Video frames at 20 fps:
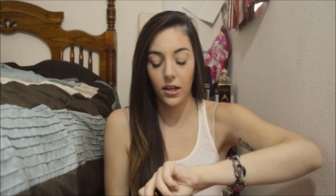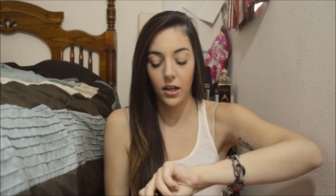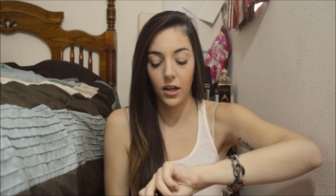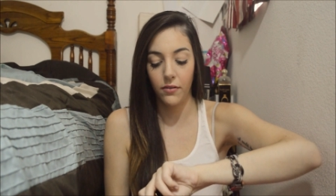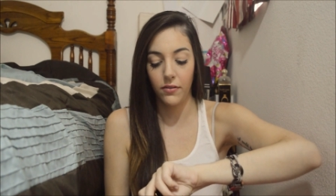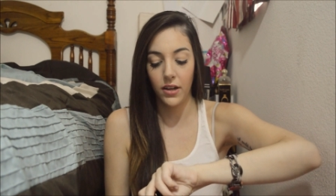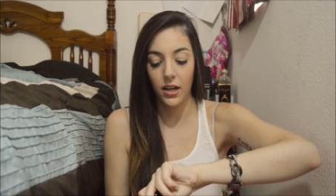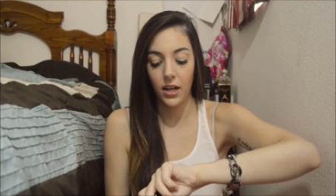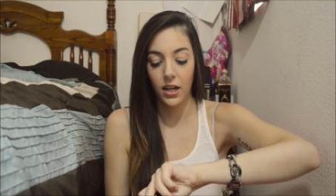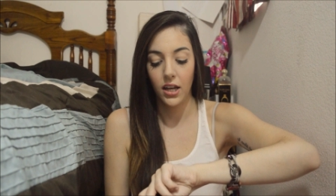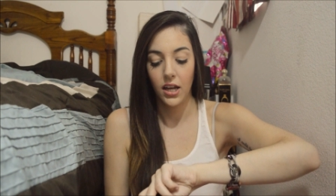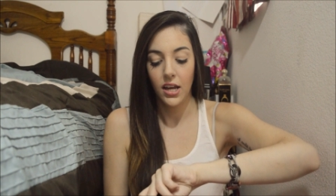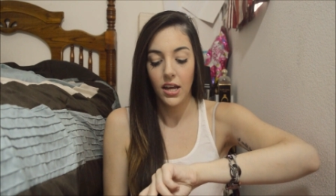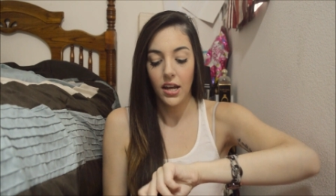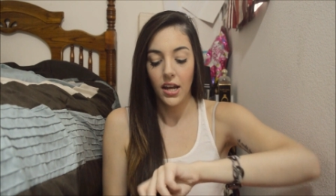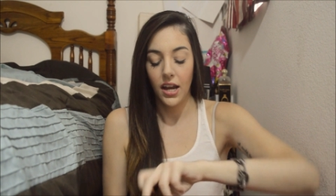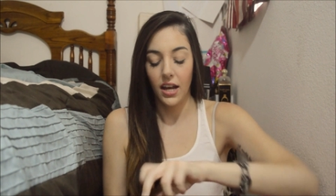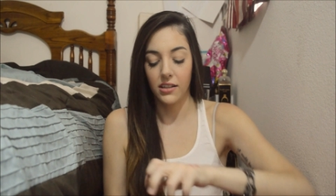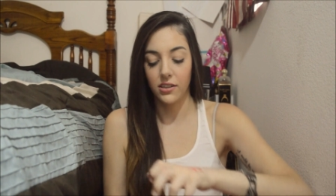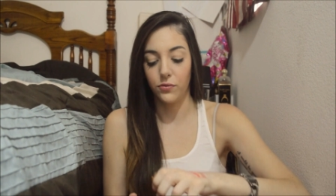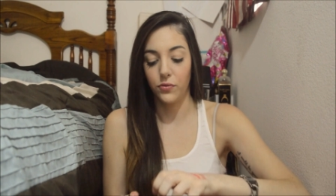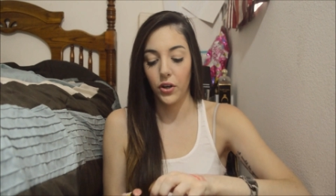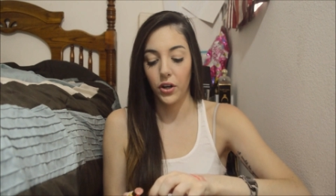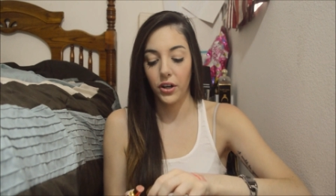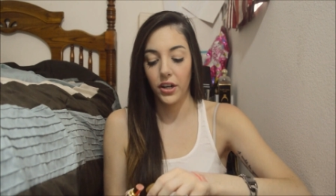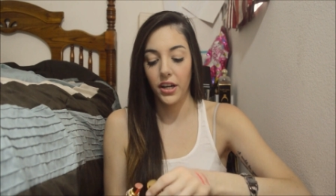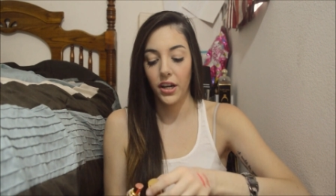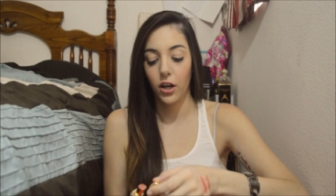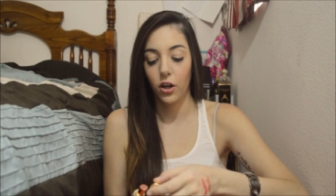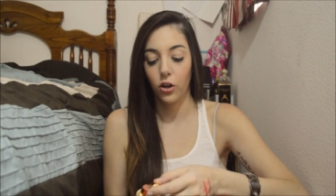of it is
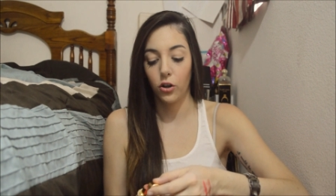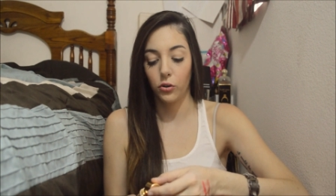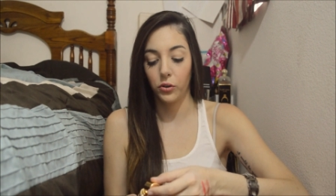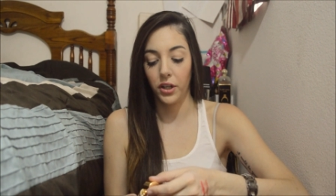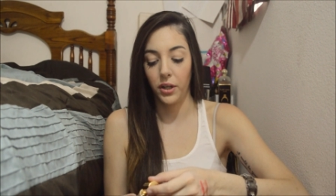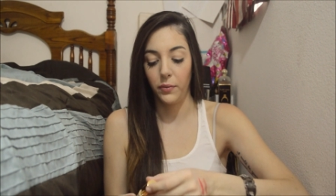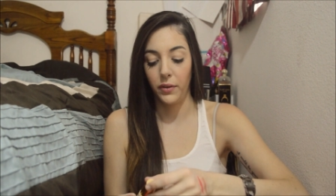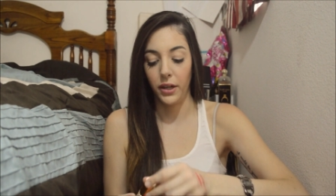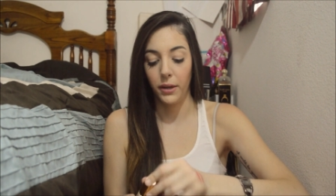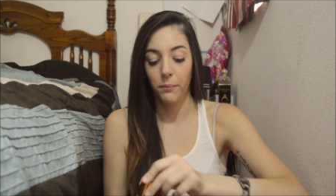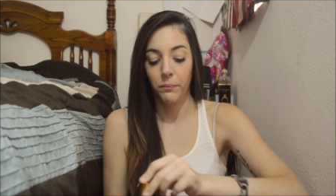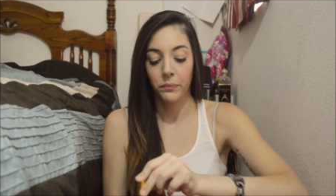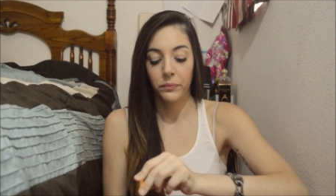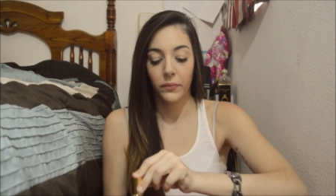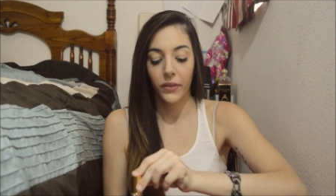very creamy.